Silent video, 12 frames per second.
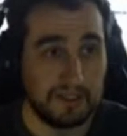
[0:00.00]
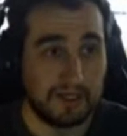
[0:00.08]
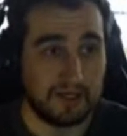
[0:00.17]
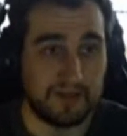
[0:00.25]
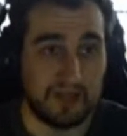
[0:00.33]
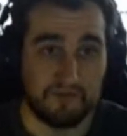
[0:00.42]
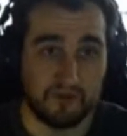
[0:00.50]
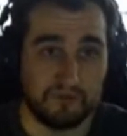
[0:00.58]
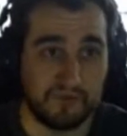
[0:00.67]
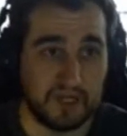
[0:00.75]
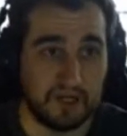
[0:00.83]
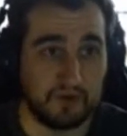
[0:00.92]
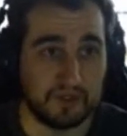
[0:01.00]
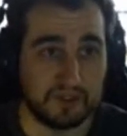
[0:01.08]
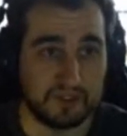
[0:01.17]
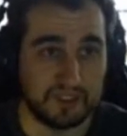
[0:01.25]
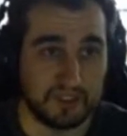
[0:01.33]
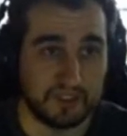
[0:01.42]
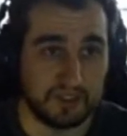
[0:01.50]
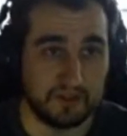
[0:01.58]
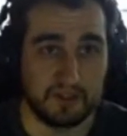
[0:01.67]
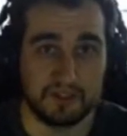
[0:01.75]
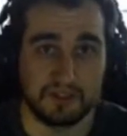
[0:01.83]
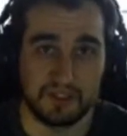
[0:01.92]
and then from there you can see
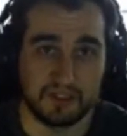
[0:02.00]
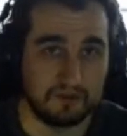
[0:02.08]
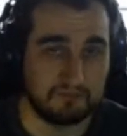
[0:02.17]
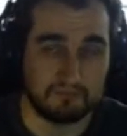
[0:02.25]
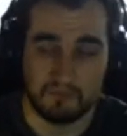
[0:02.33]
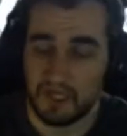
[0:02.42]
some